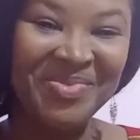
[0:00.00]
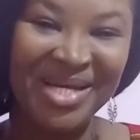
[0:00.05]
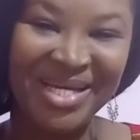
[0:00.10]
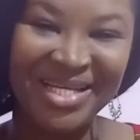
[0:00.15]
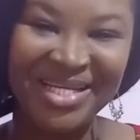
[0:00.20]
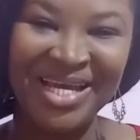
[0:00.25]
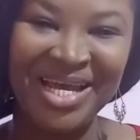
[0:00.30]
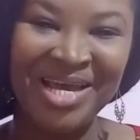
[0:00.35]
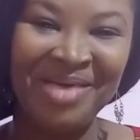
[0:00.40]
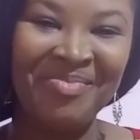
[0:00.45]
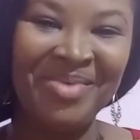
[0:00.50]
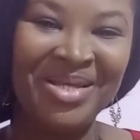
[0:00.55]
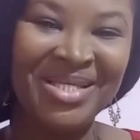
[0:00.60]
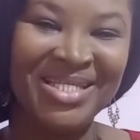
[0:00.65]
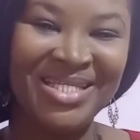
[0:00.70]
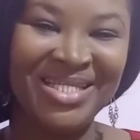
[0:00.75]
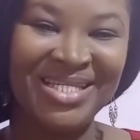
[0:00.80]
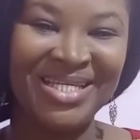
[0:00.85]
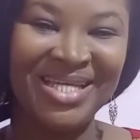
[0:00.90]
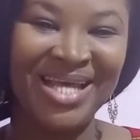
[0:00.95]
My name
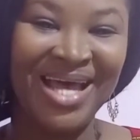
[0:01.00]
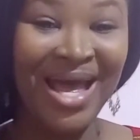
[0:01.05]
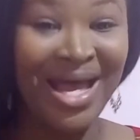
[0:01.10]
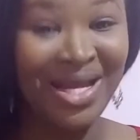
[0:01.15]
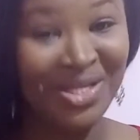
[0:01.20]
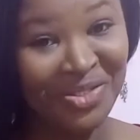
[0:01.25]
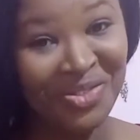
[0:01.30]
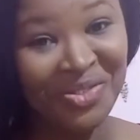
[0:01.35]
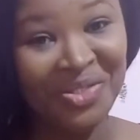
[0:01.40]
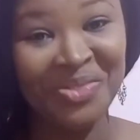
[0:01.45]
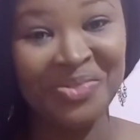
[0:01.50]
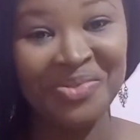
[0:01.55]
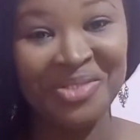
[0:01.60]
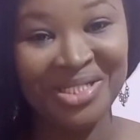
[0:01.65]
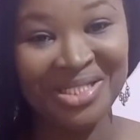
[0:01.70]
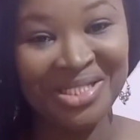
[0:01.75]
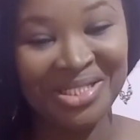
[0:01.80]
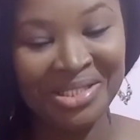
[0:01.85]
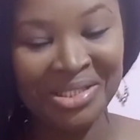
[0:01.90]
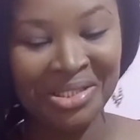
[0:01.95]
is Chika and you are
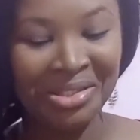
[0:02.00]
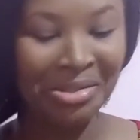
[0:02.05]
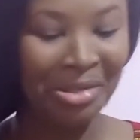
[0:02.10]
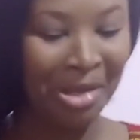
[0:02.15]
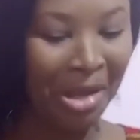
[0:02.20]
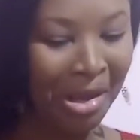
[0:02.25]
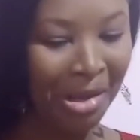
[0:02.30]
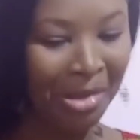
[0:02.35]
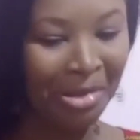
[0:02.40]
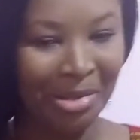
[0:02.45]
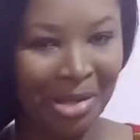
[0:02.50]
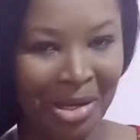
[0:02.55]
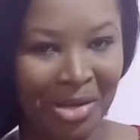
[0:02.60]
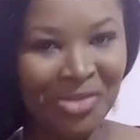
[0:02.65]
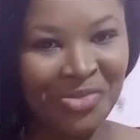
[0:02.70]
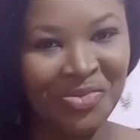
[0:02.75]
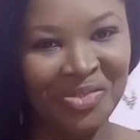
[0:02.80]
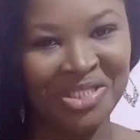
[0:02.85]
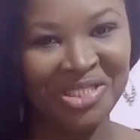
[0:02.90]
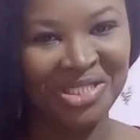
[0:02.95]
watching
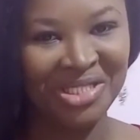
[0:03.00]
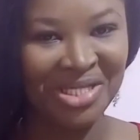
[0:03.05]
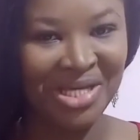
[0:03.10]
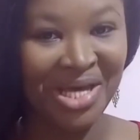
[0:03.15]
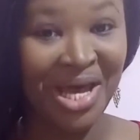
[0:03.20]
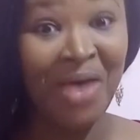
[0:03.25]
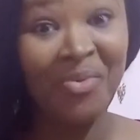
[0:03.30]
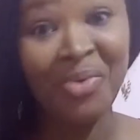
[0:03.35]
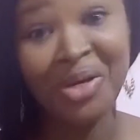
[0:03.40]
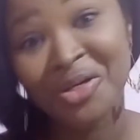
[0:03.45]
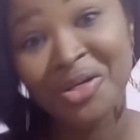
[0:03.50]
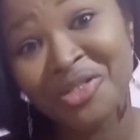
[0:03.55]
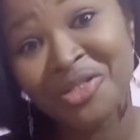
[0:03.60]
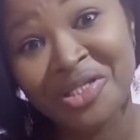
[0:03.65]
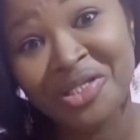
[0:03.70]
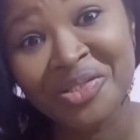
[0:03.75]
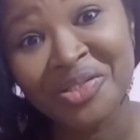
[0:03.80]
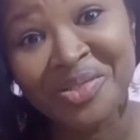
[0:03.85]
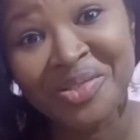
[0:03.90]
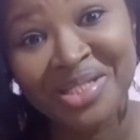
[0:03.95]
Hangouts with Chika. How we all
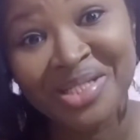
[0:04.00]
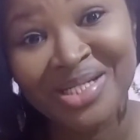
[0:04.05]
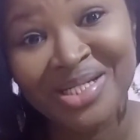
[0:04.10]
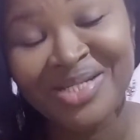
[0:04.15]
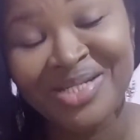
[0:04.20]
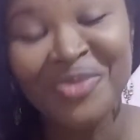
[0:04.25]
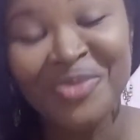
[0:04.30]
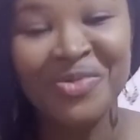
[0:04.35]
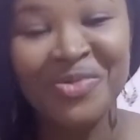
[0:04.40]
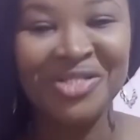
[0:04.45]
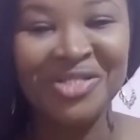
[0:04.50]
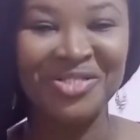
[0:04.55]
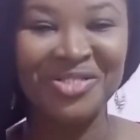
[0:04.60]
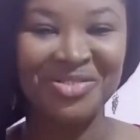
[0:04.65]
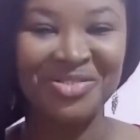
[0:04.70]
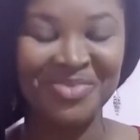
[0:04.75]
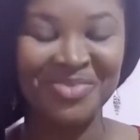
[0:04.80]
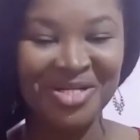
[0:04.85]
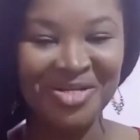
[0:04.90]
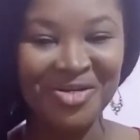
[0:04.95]
doing? Hope we're
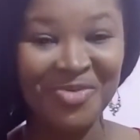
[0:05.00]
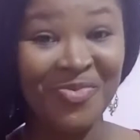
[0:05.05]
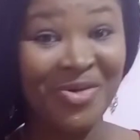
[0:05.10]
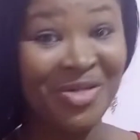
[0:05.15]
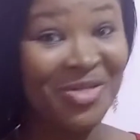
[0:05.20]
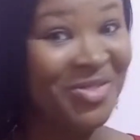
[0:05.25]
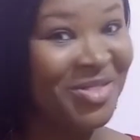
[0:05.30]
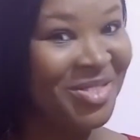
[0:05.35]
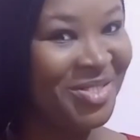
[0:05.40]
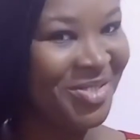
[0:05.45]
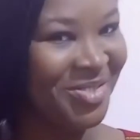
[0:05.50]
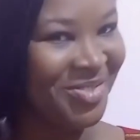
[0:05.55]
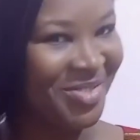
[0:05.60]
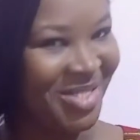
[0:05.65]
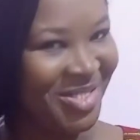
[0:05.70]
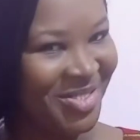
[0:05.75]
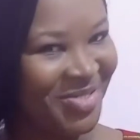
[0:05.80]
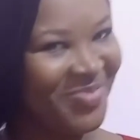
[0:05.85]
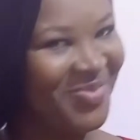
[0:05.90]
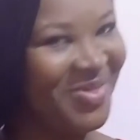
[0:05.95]
doing well, hope we're doing
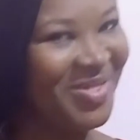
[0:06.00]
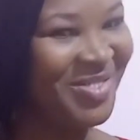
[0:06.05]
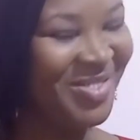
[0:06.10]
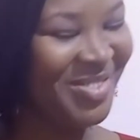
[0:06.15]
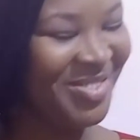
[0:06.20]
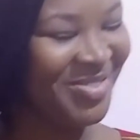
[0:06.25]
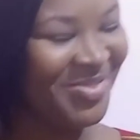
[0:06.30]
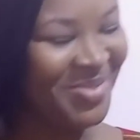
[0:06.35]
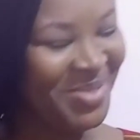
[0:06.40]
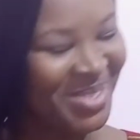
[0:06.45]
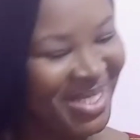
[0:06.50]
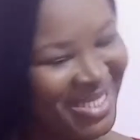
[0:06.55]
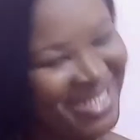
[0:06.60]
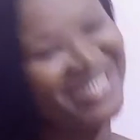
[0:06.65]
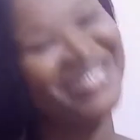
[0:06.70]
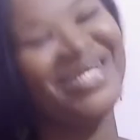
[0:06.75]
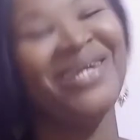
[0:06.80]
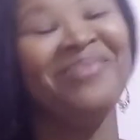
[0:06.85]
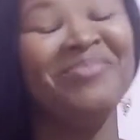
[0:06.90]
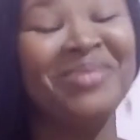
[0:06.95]
great, hope we're doing
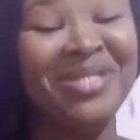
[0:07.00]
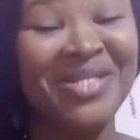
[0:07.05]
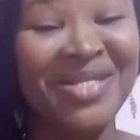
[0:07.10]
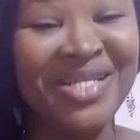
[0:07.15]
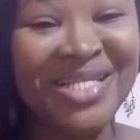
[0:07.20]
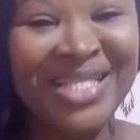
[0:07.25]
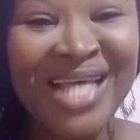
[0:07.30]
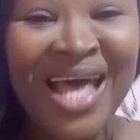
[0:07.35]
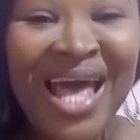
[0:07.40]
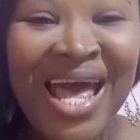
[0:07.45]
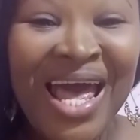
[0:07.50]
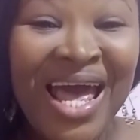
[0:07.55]
fabulous.